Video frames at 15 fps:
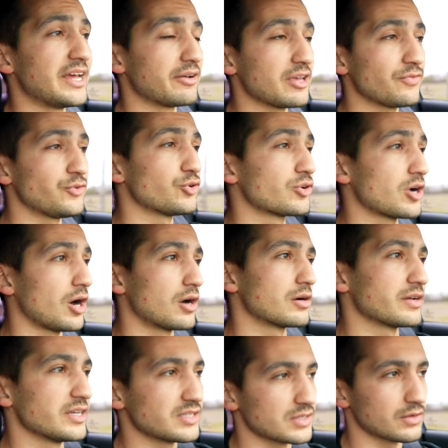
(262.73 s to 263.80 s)
Now if your car
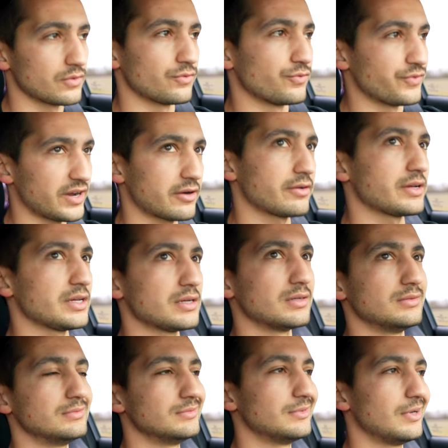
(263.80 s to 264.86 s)
is very
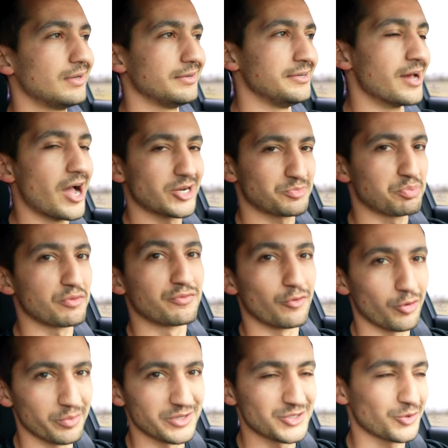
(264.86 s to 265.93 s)
not
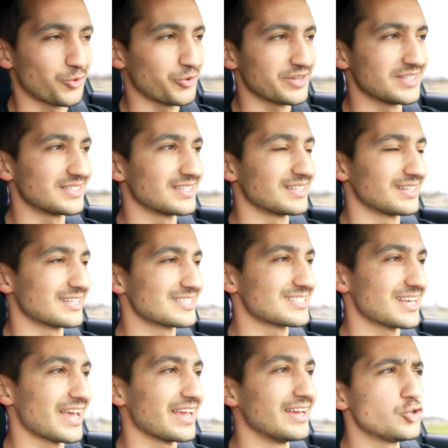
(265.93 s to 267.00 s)
performance oriented, let's
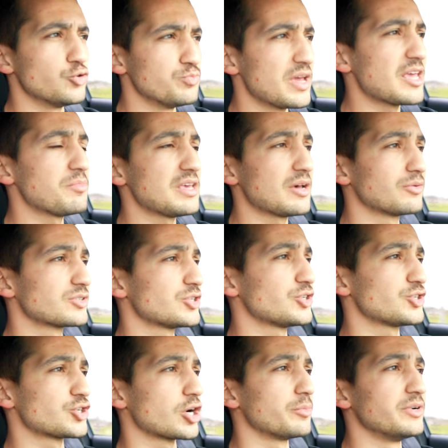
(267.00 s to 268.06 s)
say, you may be able to
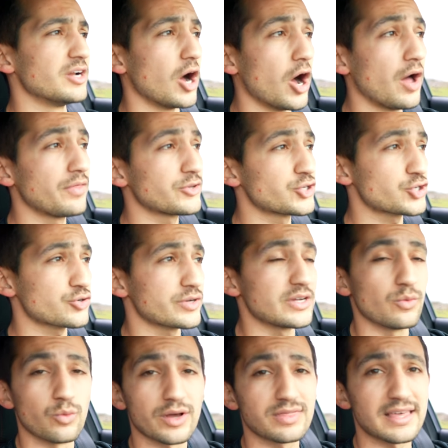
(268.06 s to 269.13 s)
determine on the
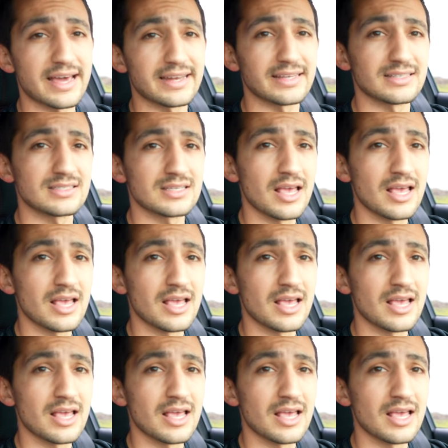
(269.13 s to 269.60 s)
street what that is,